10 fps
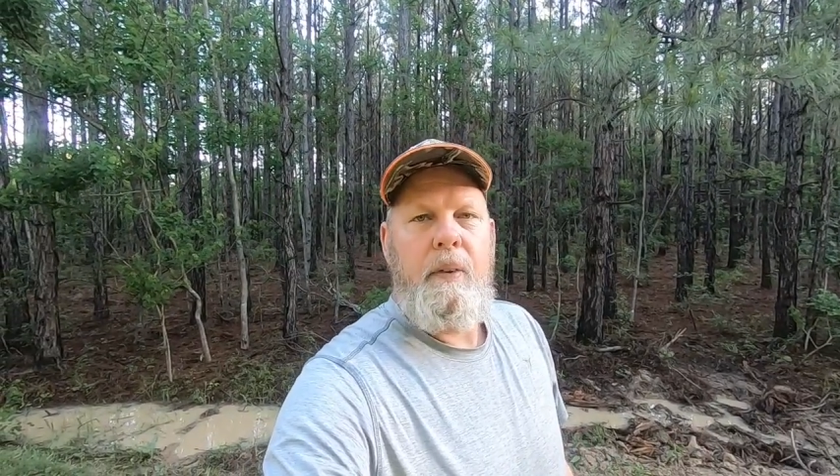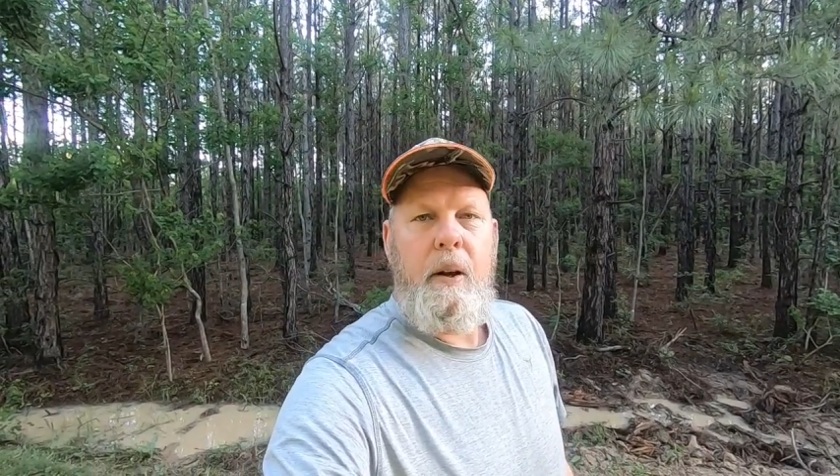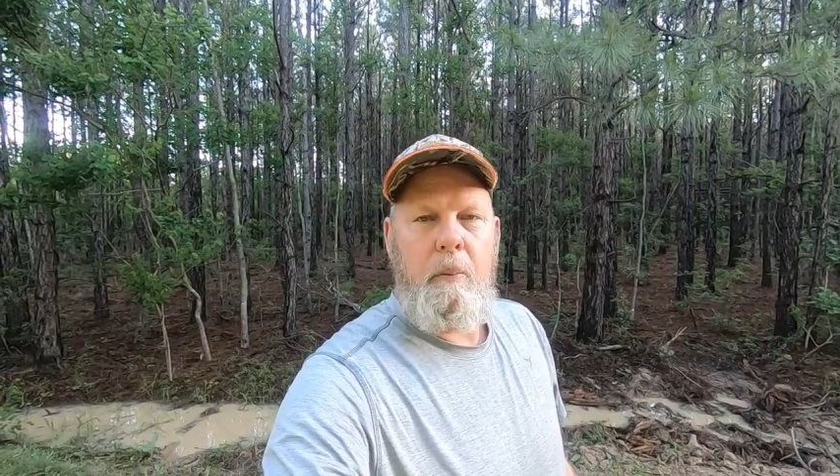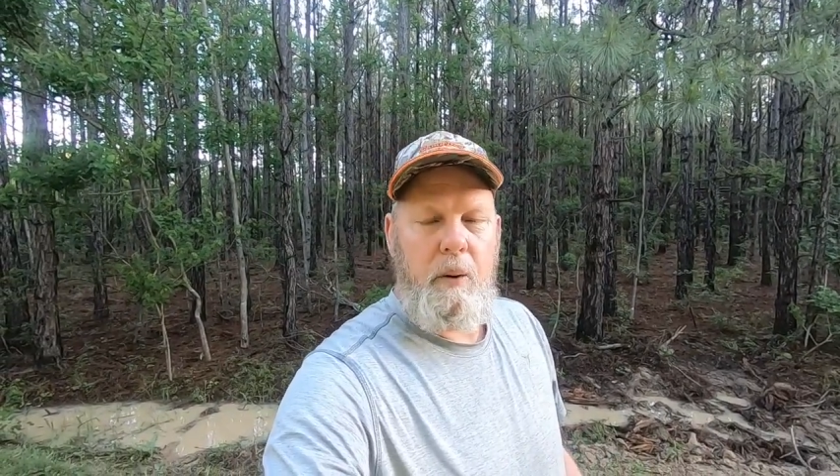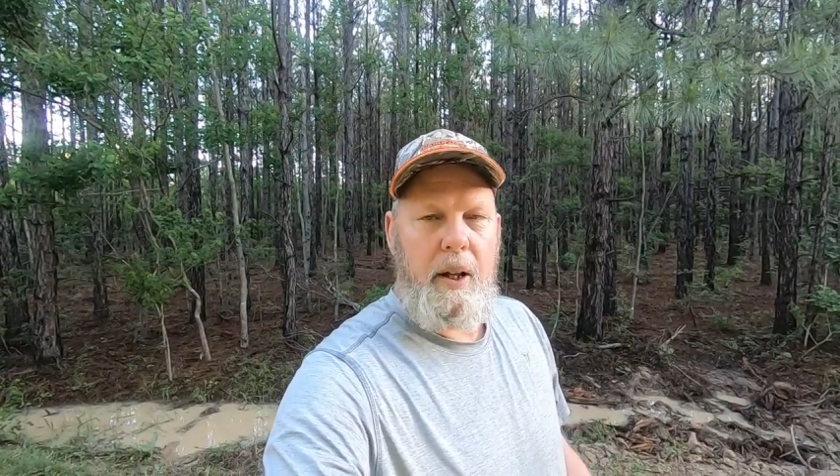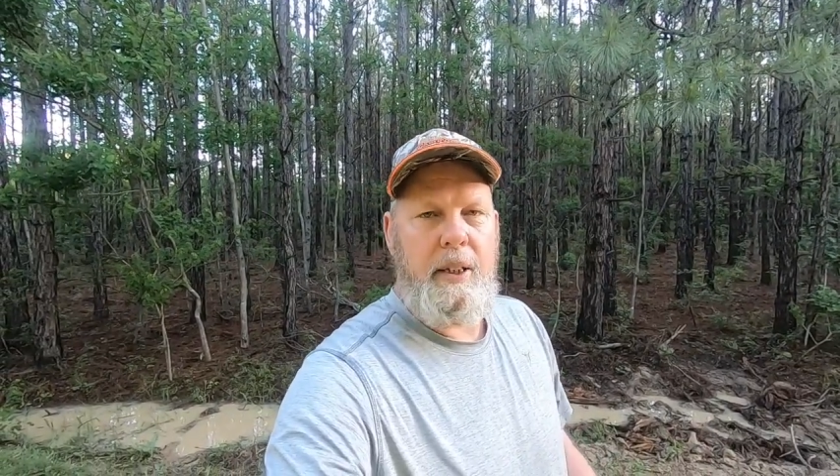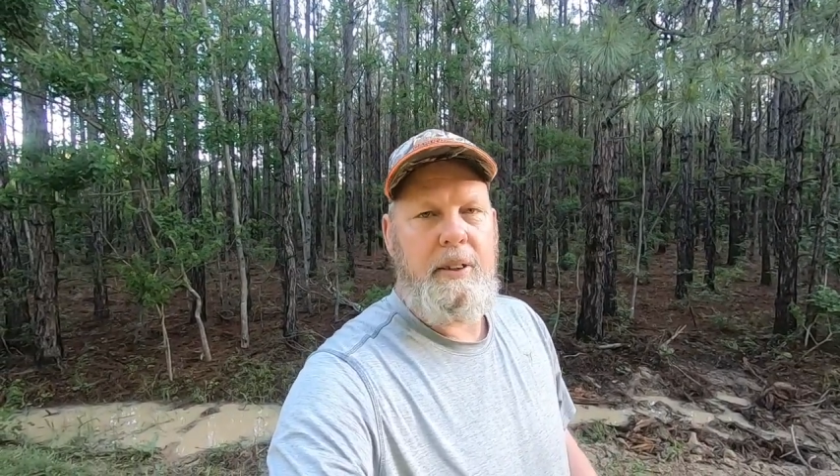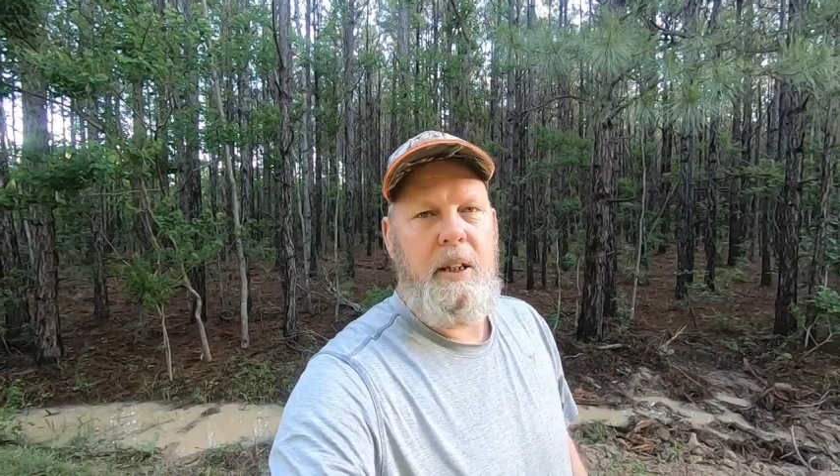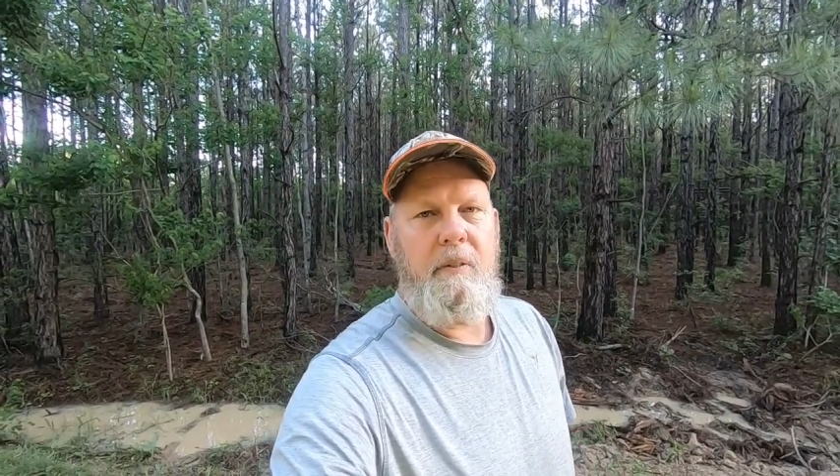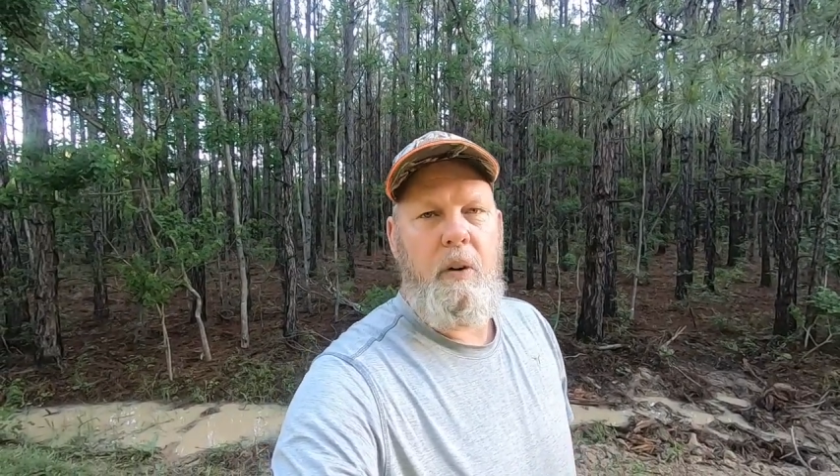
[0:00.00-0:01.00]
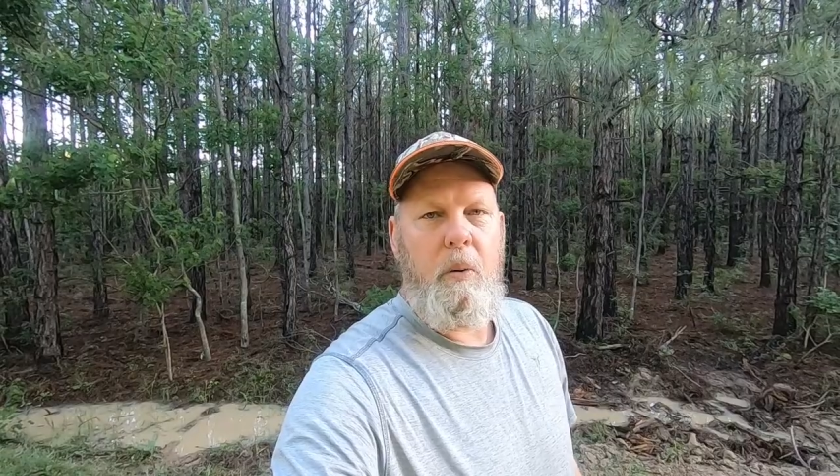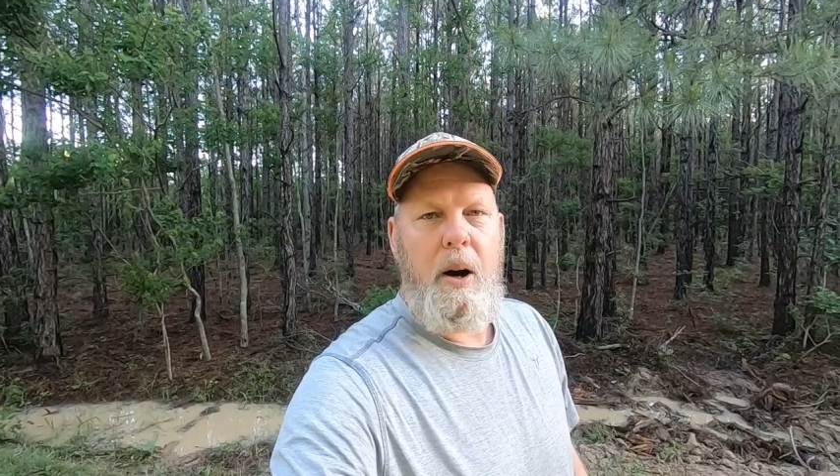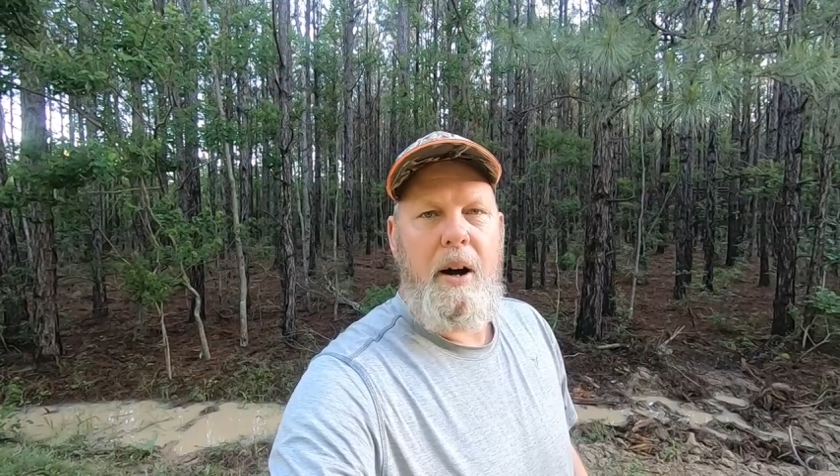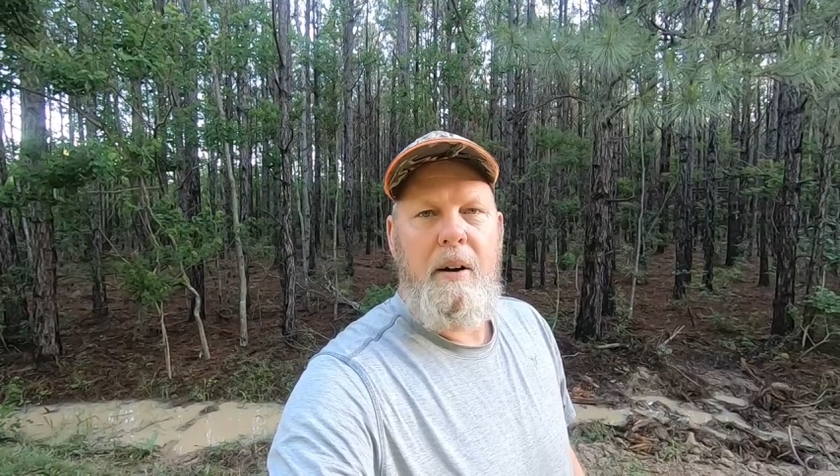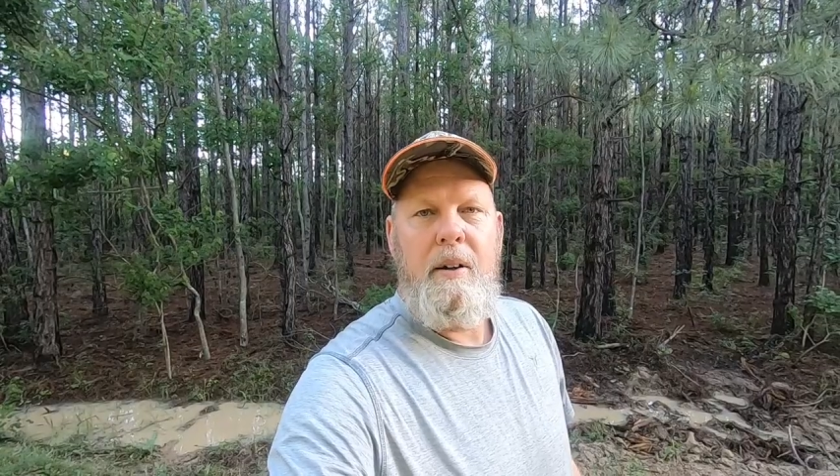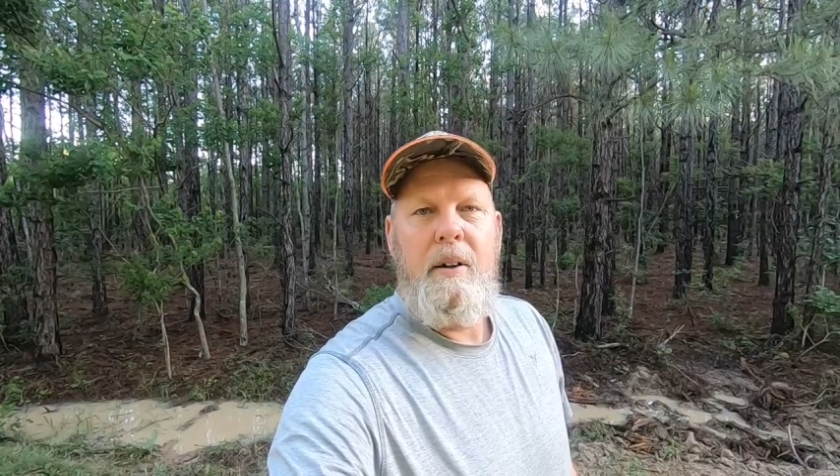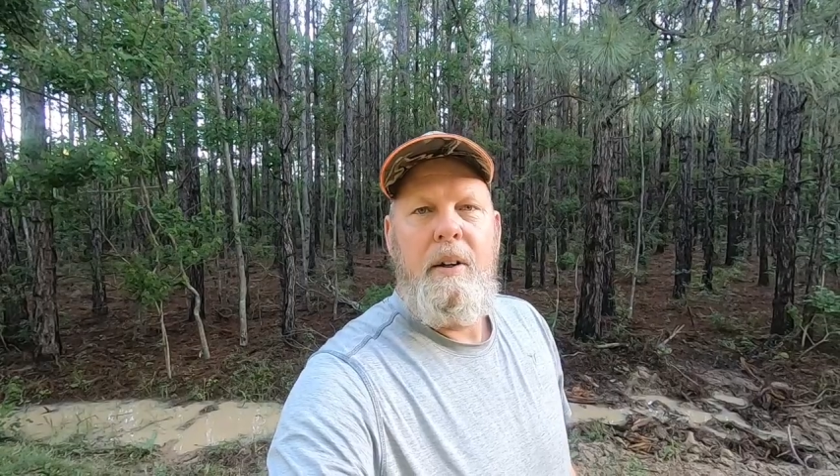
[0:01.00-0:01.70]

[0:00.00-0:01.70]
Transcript: I'm gonna let it sit for a while,